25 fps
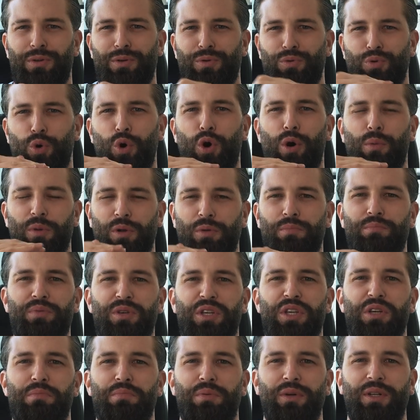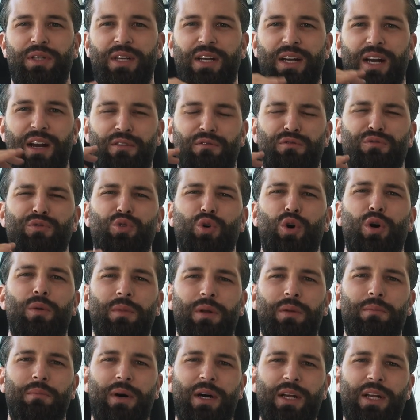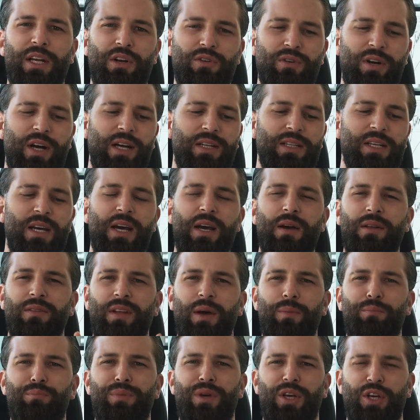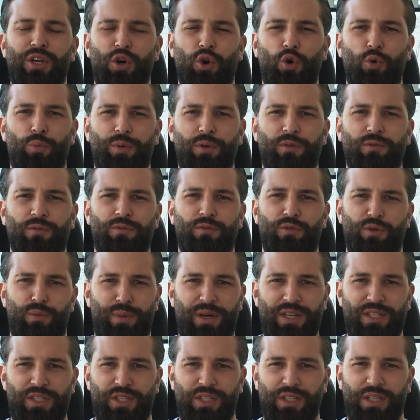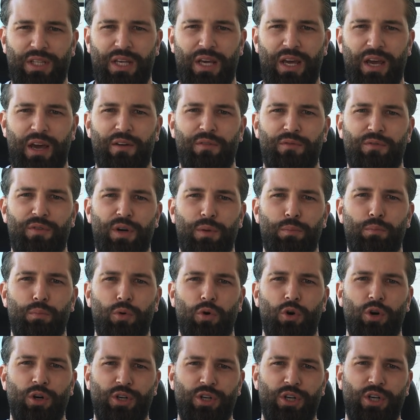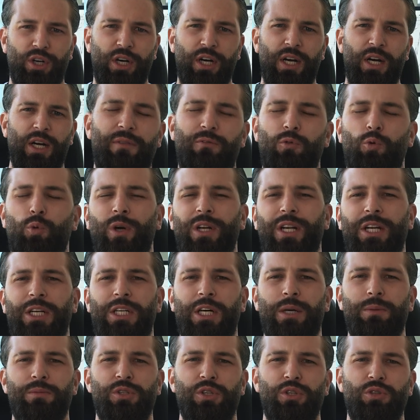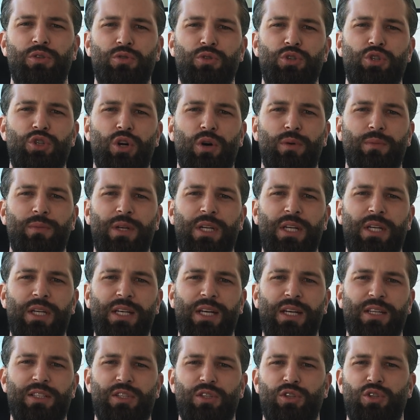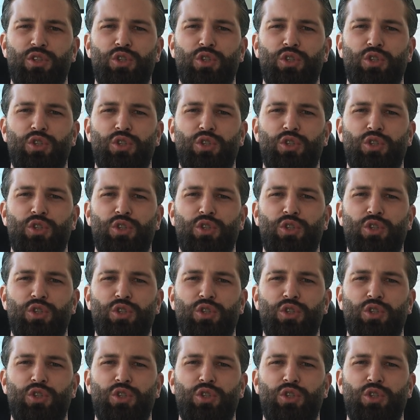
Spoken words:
the normal people that have normal money, right? Them being open for basically every border. Everyone that comes into Germany gets a